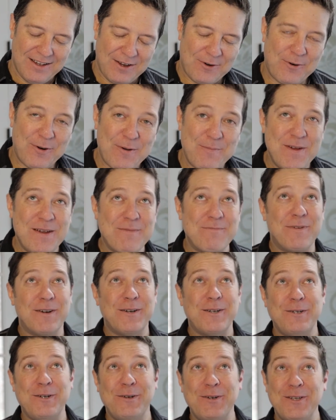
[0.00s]

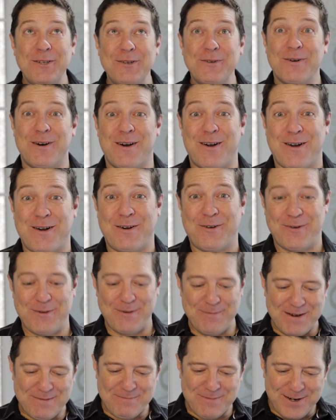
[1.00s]
Remember who you are.
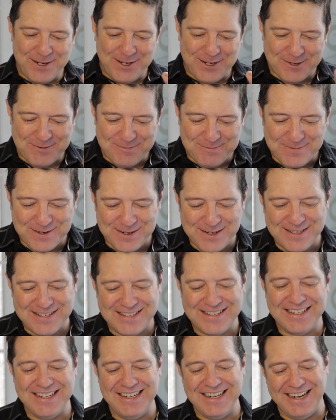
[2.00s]
Remember your
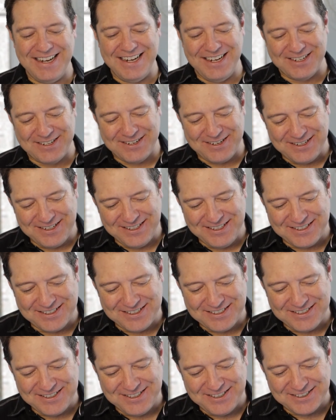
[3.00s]
mercy, your
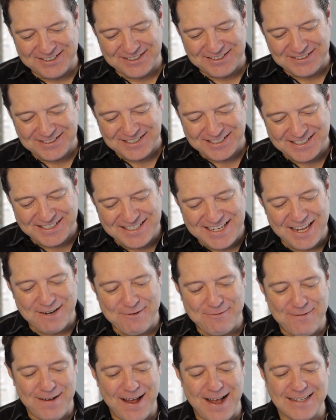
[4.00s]
your your
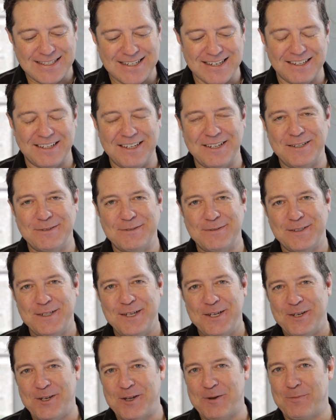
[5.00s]
steadfast love.
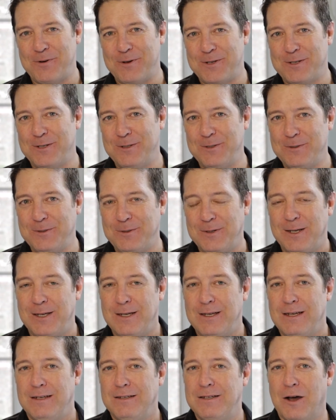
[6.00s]
Number 2,
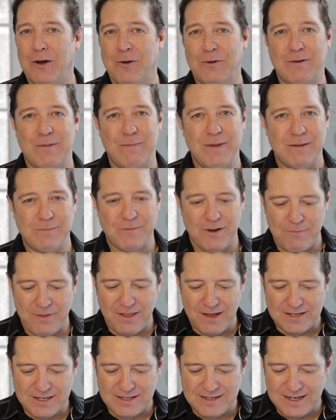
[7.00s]
don't remember
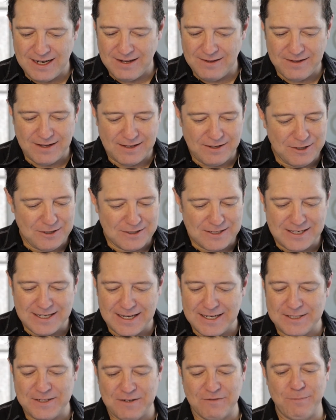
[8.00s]
the the
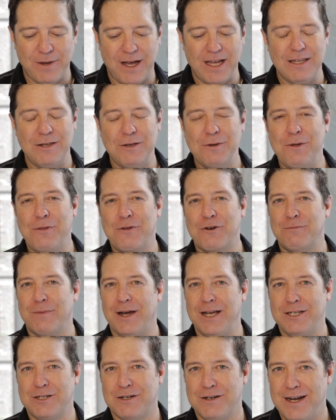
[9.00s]
sins of my youth or
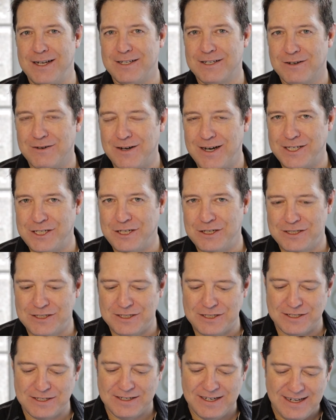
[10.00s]
my
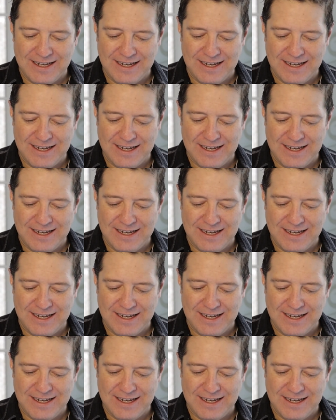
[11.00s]
transgressions.